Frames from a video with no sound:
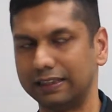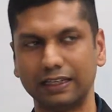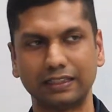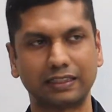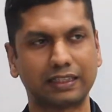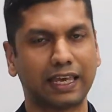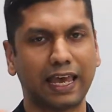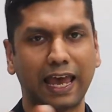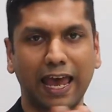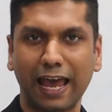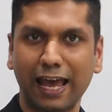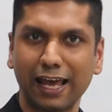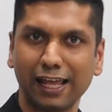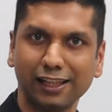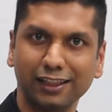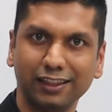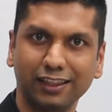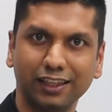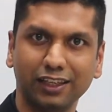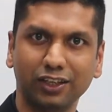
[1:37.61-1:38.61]
They
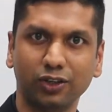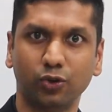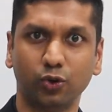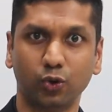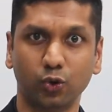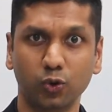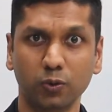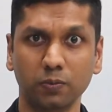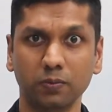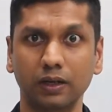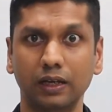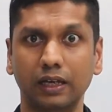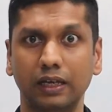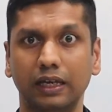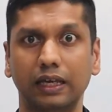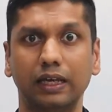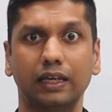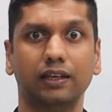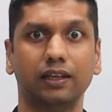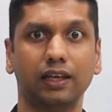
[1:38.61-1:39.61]
scan the
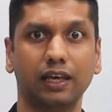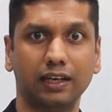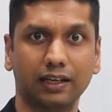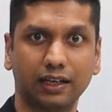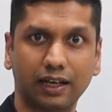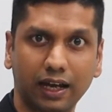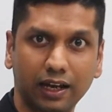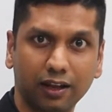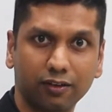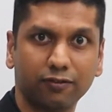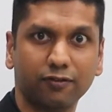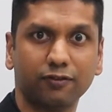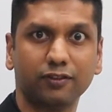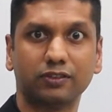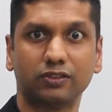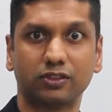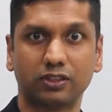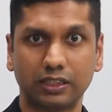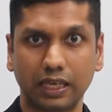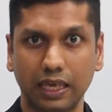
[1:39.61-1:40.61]
room in kind
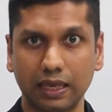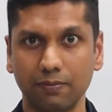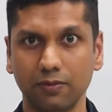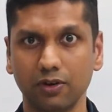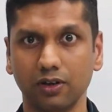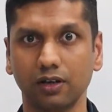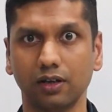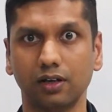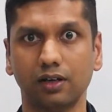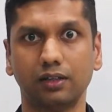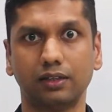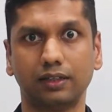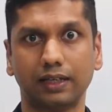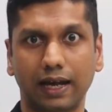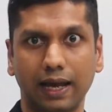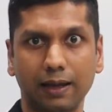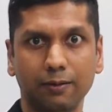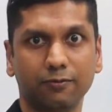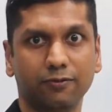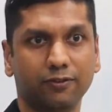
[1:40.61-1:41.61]
of similar
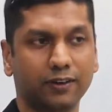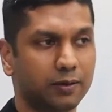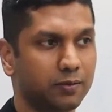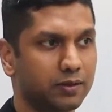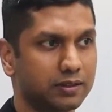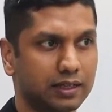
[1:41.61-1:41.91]
time frame.